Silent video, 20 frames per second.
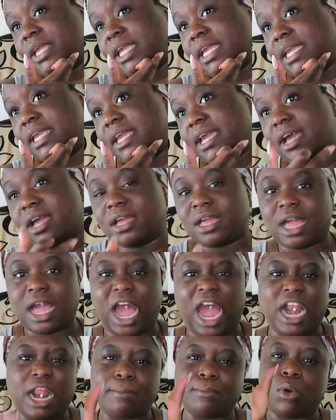here,
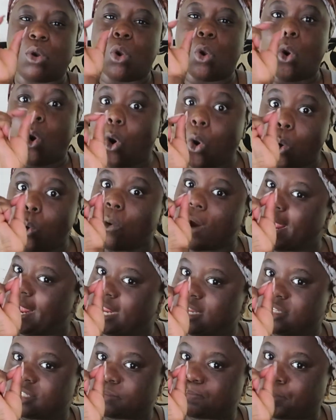and I'm
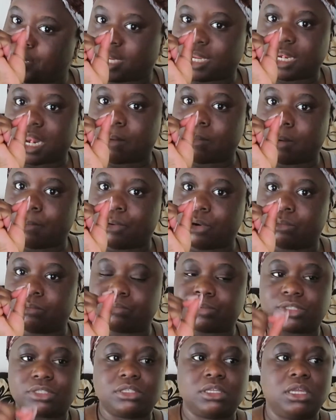always picking up my
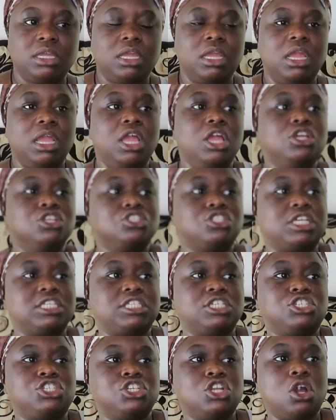bumps. So I
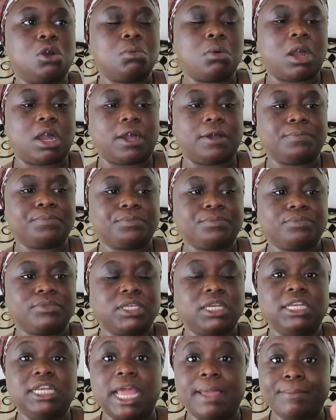said, you know what?
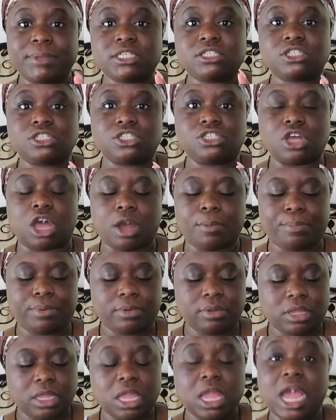Let me
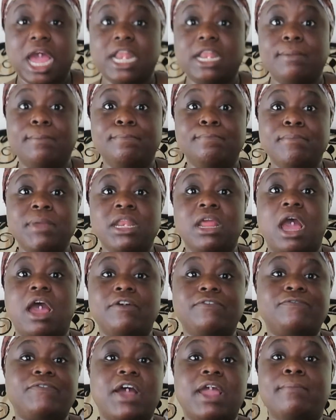stop. And the minute
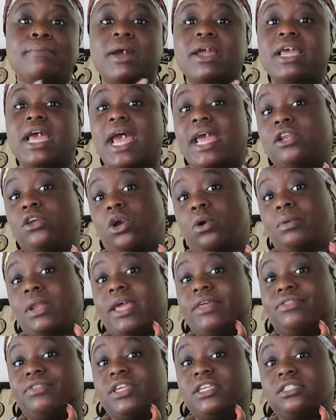I find my hand going
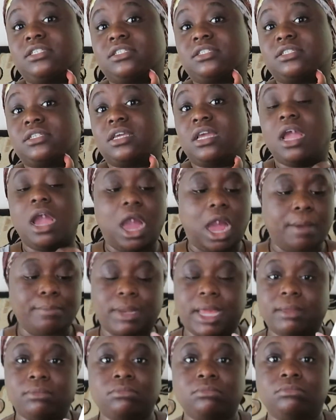like this, I'm
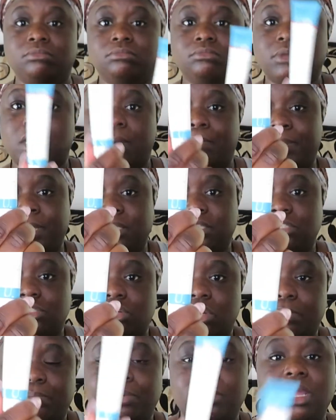like, mm I pick this
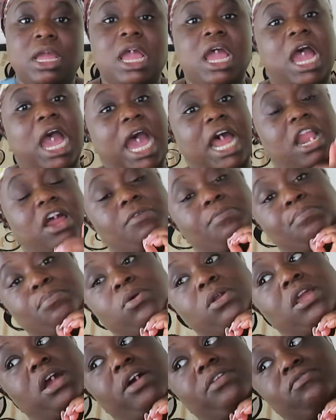up and I
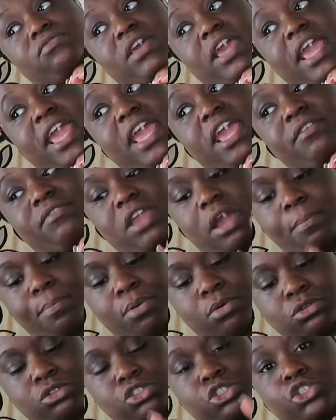put it on the area. I
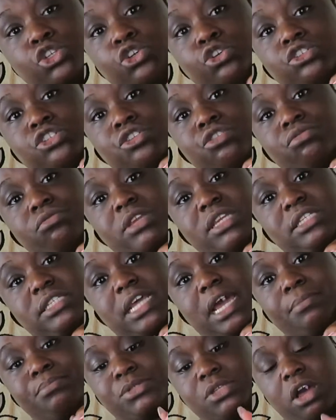put two to three
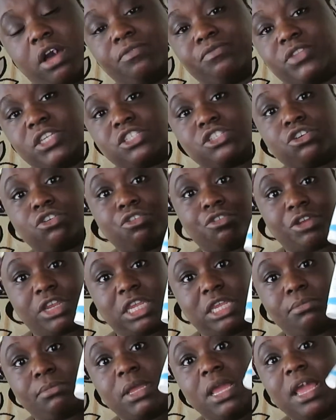dabs of this
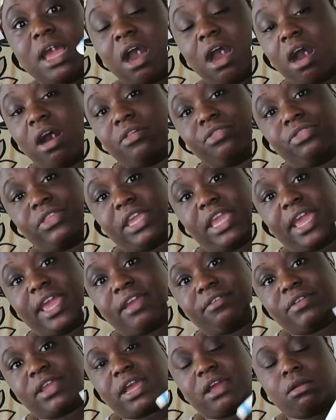cream on the
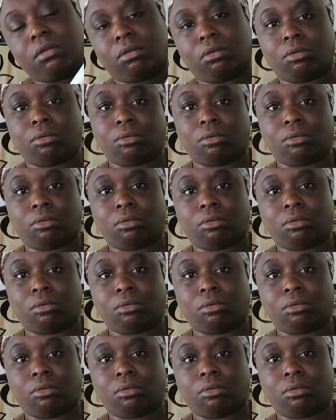area